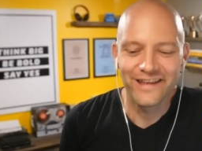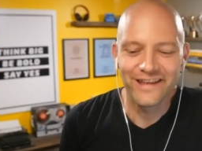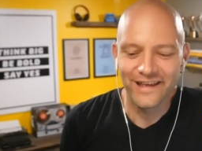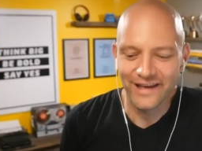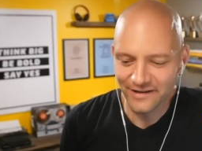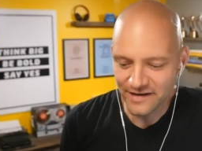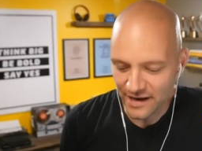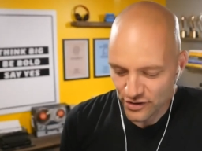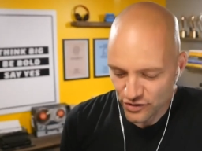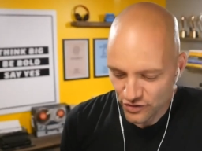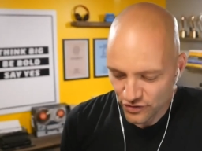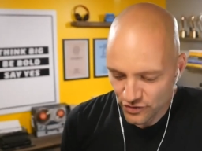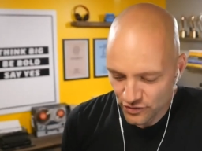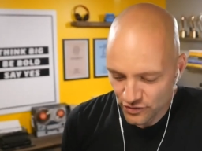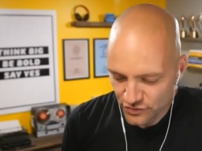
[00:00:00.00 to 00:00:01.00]
Yeah. Now you,
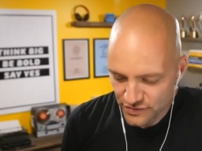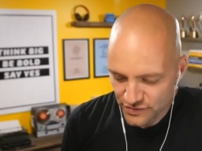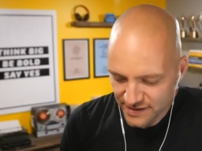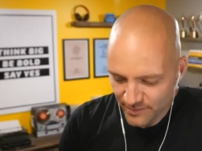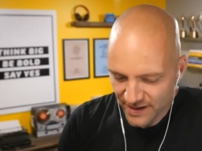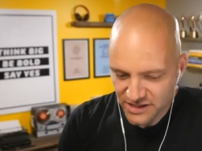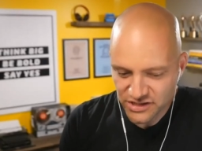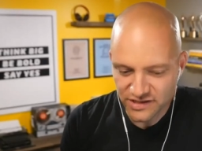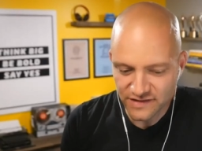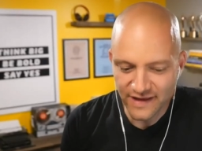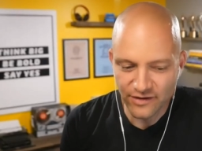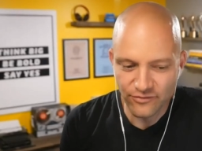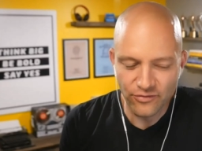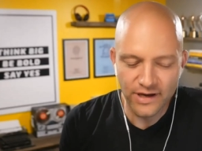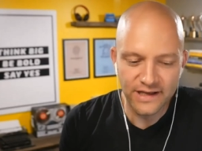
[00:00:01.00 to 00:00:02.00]
you did mention
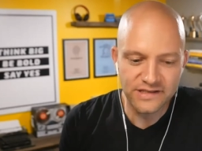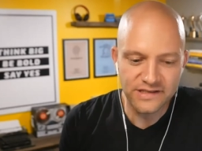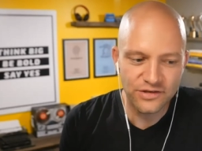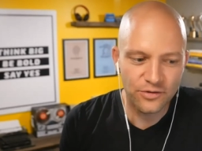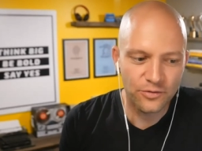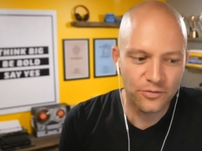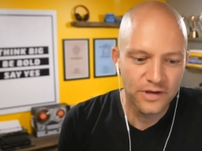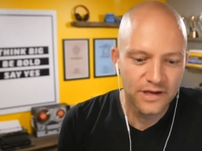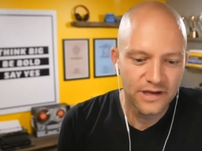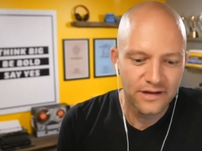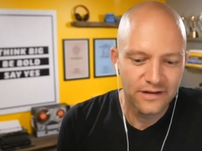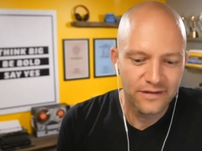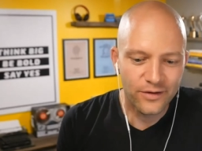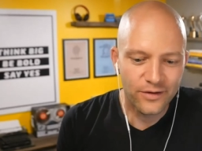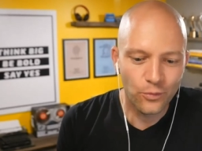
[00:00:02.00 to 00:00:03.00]
that race. So
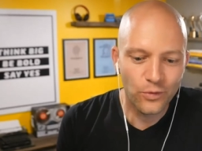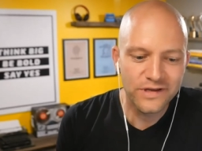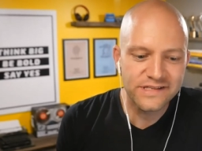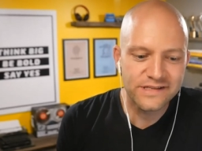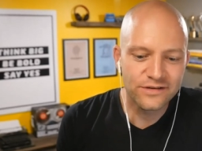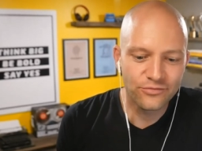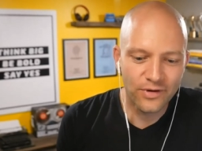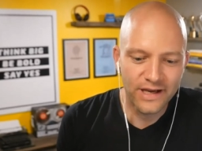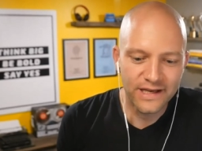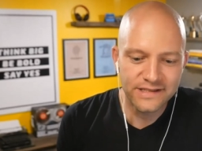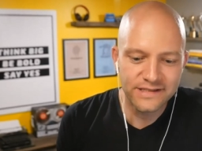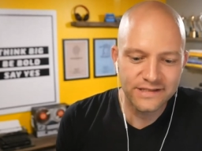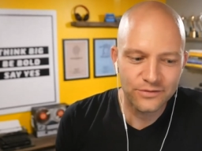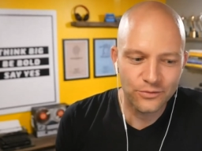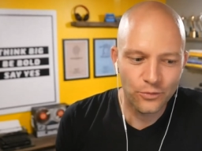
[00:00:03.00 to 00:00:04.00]
there was the
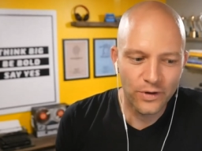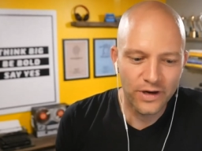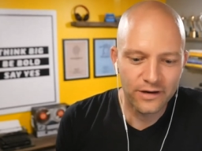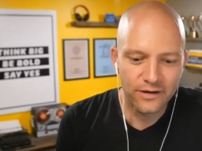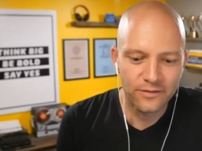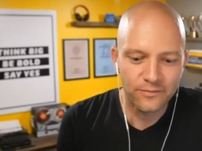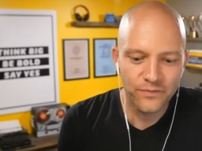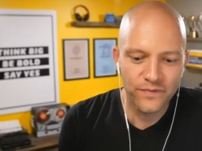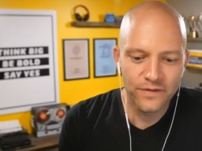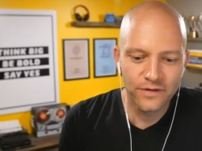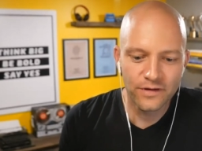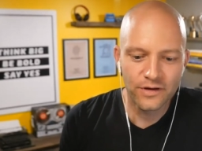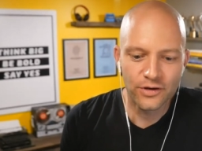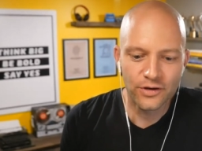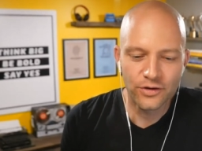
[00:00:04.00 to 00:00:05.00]
race where,
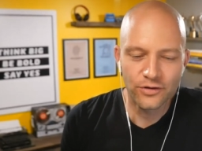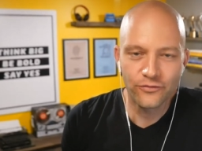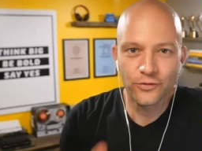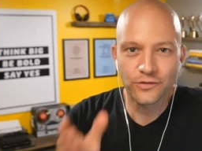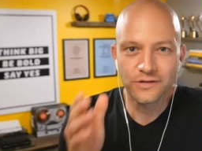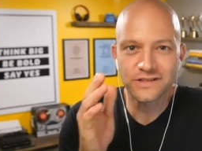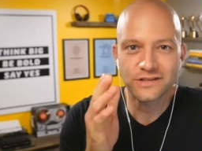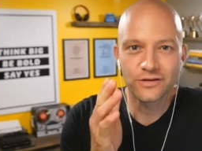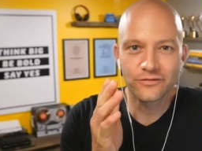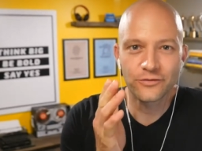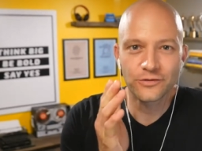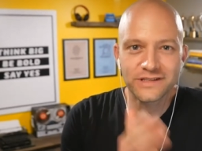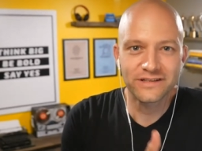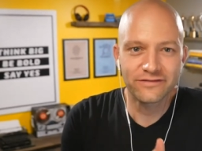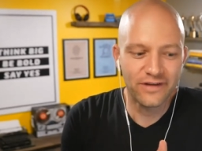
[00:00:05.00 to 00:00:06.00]
you know, your first your
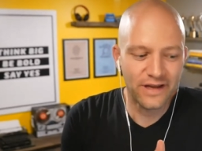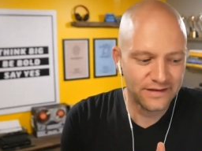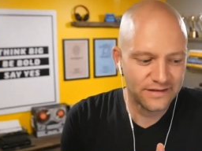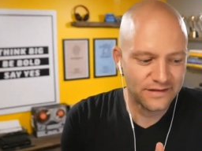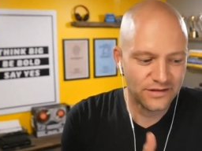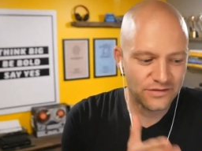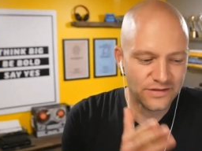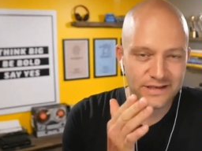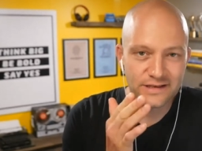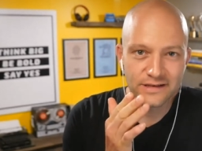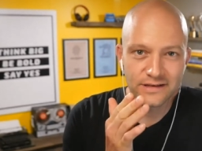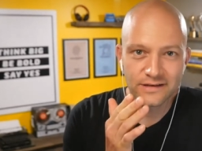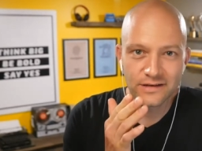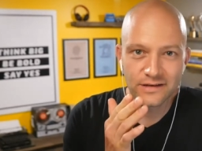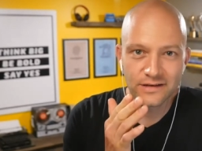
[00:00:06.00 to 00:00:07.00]
first event you
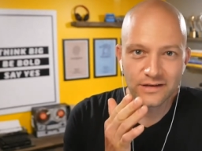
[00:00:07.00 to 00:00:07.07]
didn't you